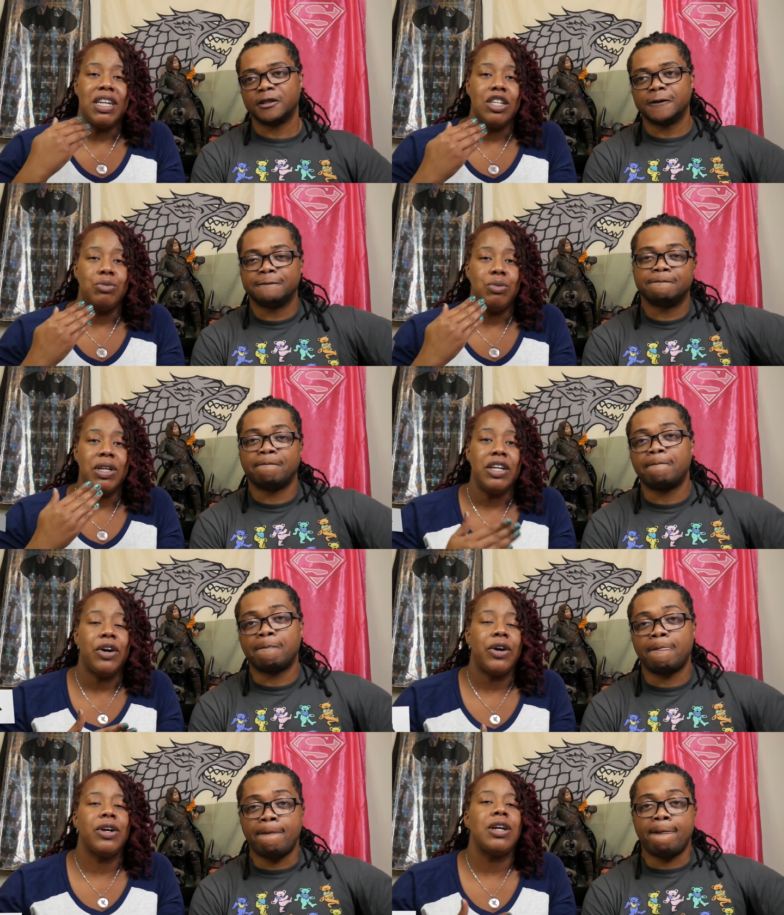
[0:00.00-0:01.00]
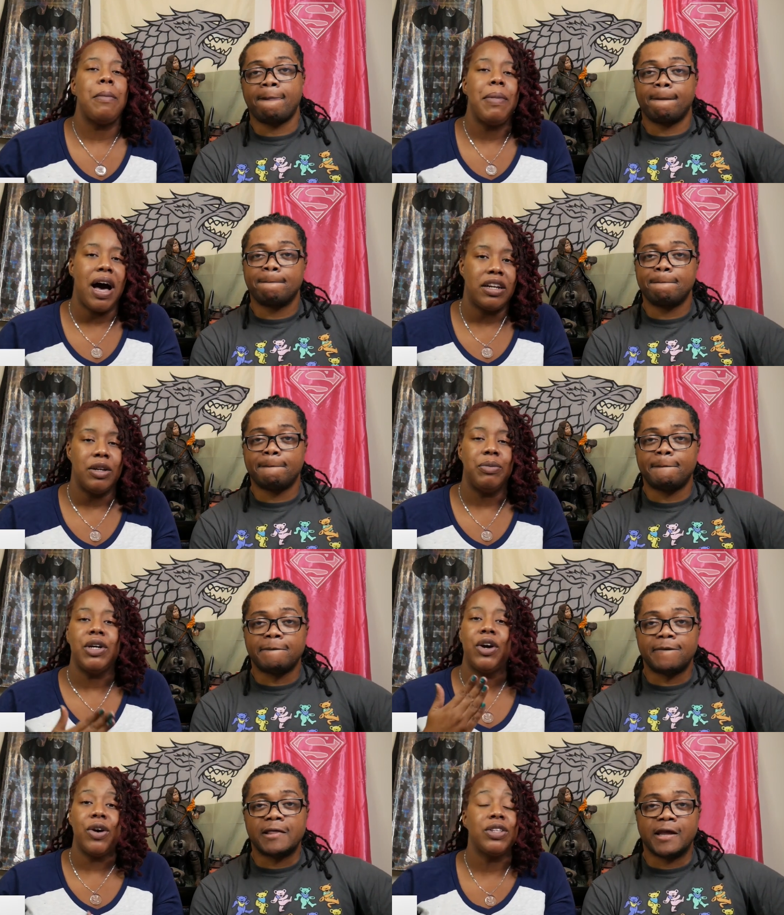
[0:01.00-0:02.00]
Speaker 1: because we heard about it.
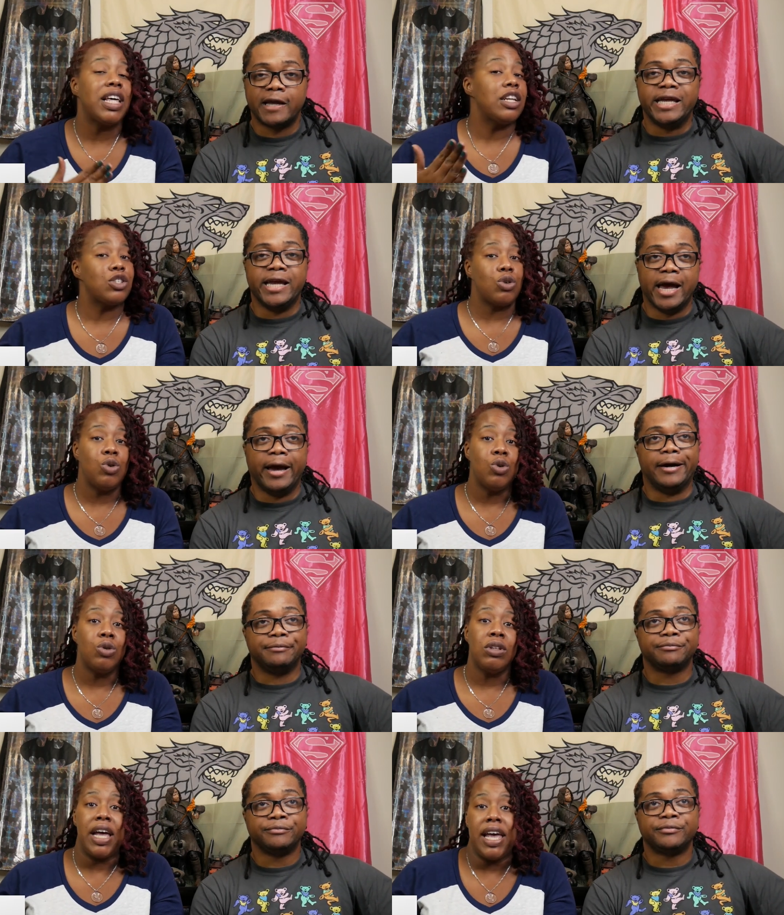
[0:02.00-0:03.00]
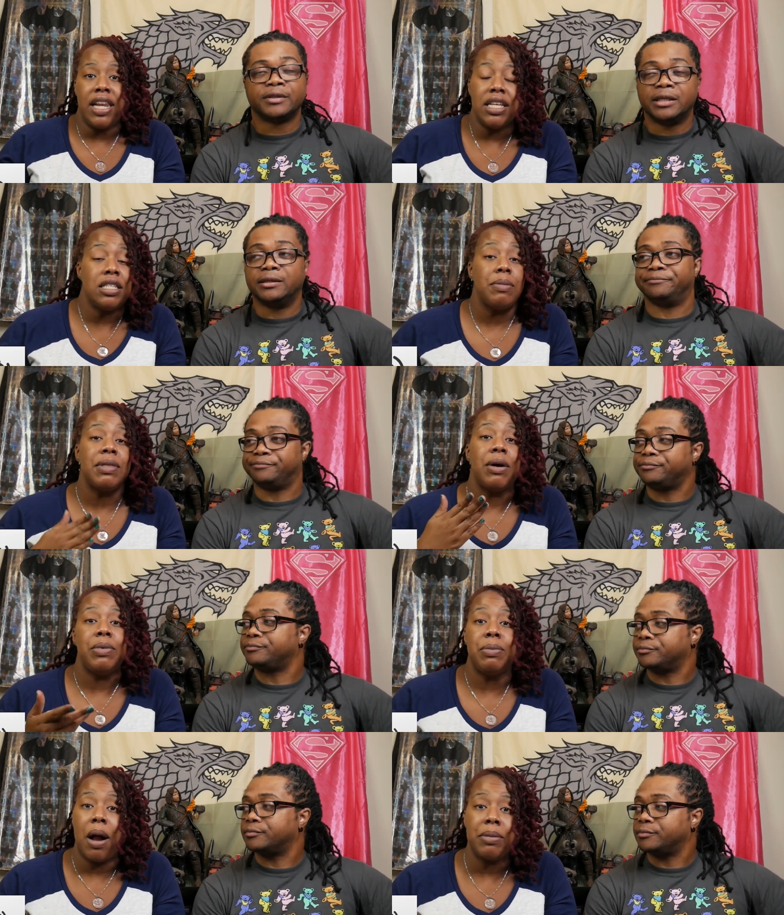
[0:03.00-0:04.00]
We heard that it's yeah. cool, and it's something that
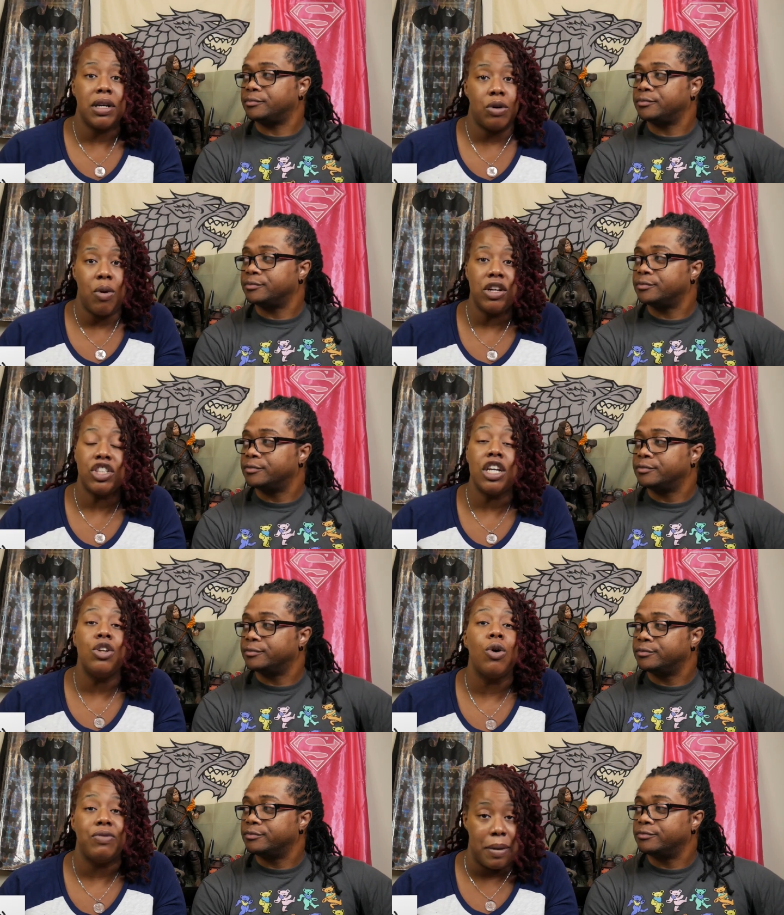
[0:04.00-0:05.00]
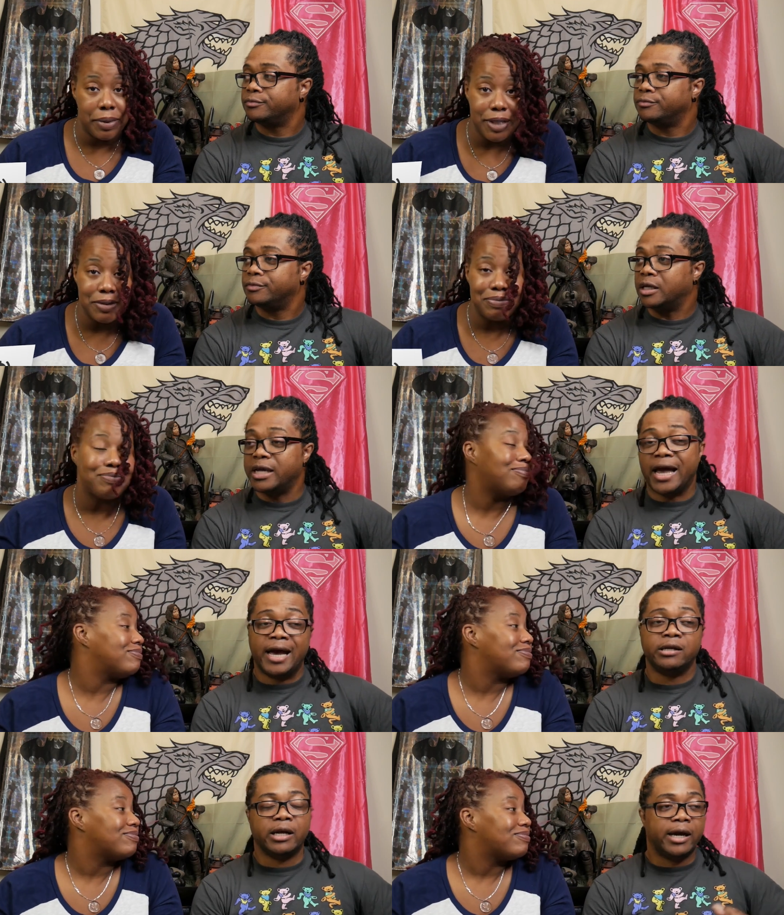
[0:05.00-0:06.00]
we're probably gonna watch in November.
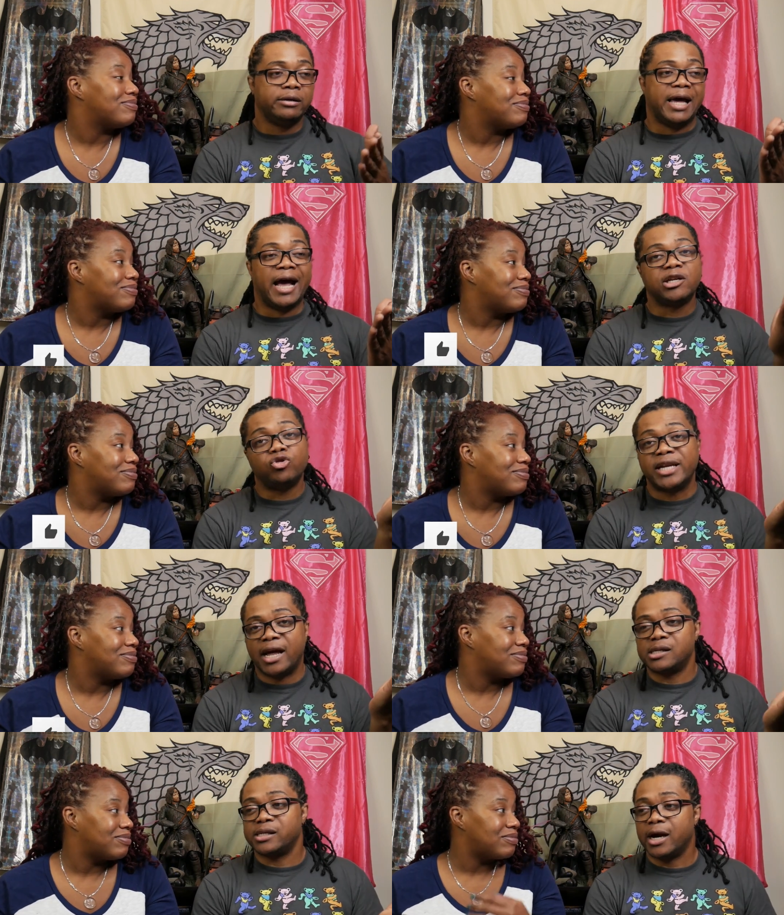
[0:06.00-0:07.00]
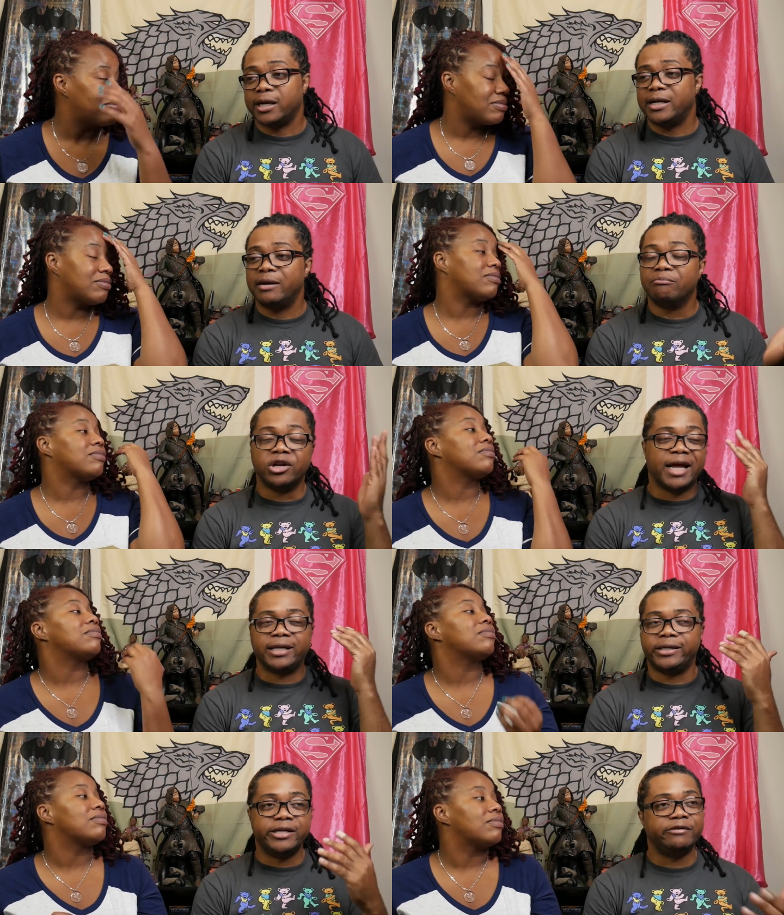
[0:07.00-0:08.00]
Speaker 2: Yeah, and and actually, I started it, but
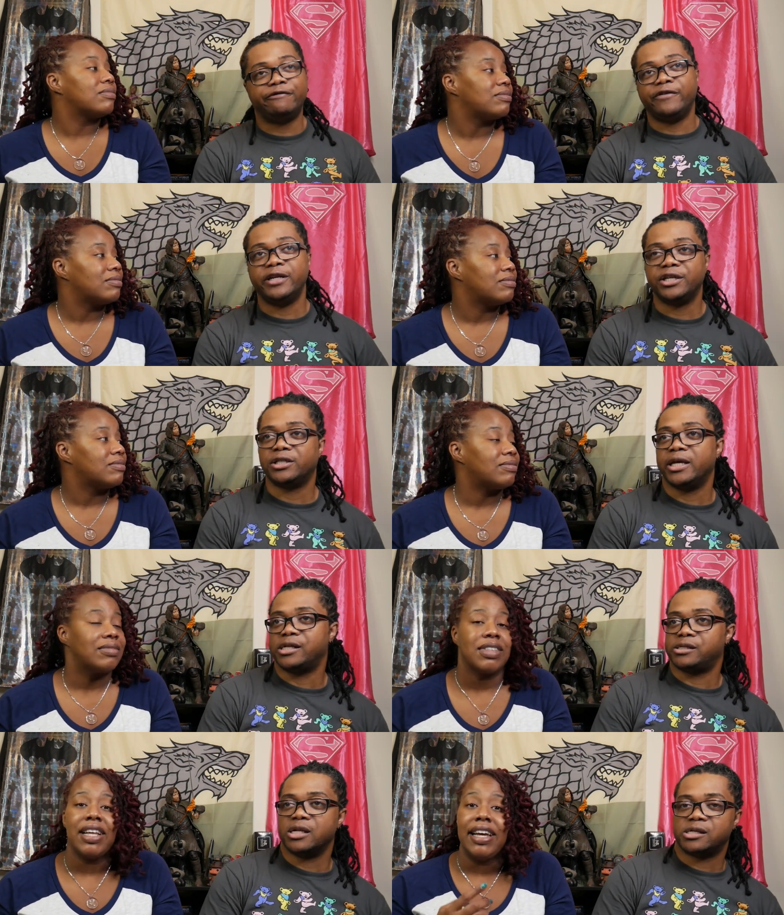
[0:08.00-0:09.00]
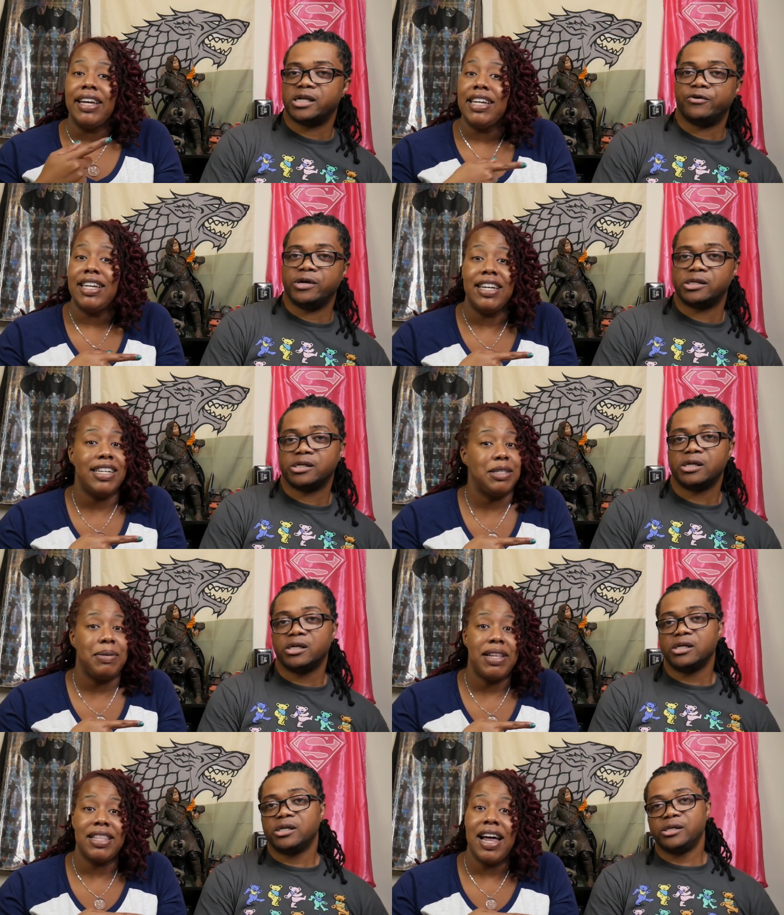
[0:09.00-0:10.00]
I didn't finish this the series.
Speaker 1: He's
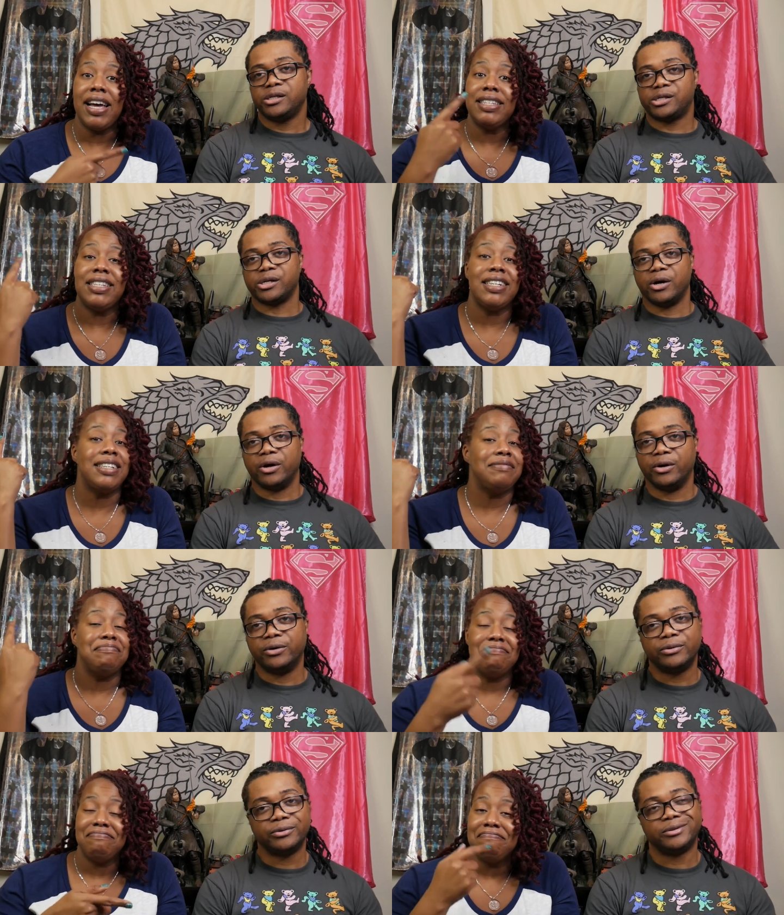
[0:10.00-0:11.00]
better than I so, did.